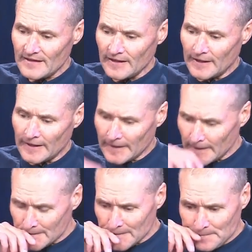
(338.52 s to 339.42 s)

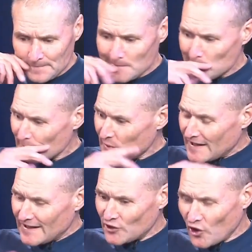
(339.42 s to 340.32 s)
And
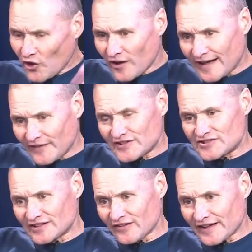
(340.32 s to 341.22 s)
not long after
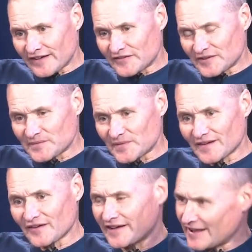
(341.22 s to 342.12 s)
she left,
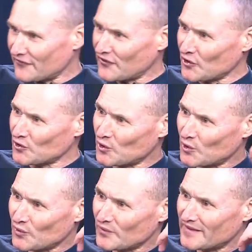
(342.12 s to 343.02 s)
I get a phone
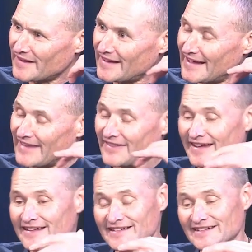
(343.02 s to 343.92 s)
call. And
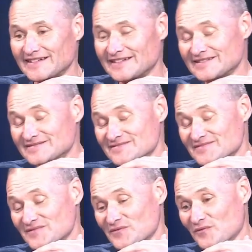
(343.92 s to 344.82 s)
then
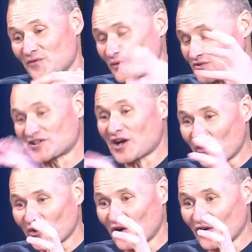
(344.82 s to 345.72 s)
what was
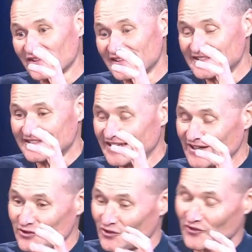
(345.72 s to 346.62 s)
going on is now
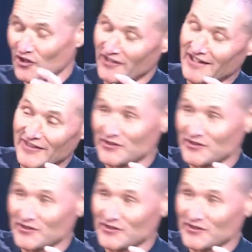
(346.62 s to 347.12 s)
sort of got another